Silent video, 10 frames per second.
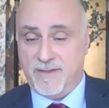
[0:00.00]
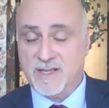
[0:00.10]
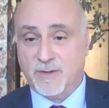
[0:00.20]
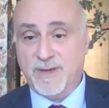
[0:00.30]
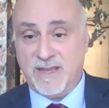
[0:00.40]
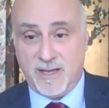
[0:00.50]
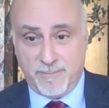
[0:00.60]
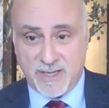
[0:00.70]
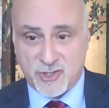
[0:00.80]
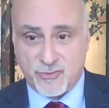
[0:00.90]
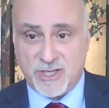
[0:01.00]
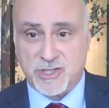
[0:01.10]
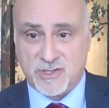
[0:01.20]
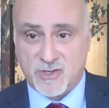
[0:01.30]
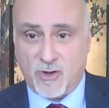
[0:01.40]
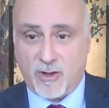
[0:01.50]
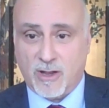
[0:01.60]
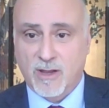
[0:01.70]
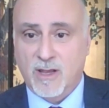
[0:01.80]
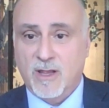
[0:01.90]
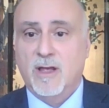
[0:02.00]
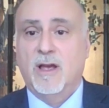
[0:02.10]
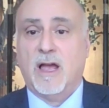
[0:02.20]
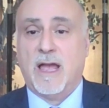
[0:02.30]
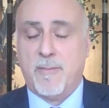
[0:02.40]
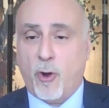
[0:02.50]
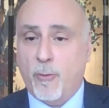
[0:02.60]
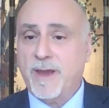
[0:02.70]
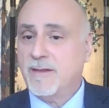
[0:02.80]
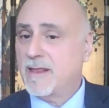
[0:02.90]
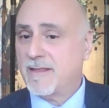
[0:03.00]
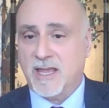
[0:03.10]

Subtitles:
and this will be the administration's call, I'm hoping that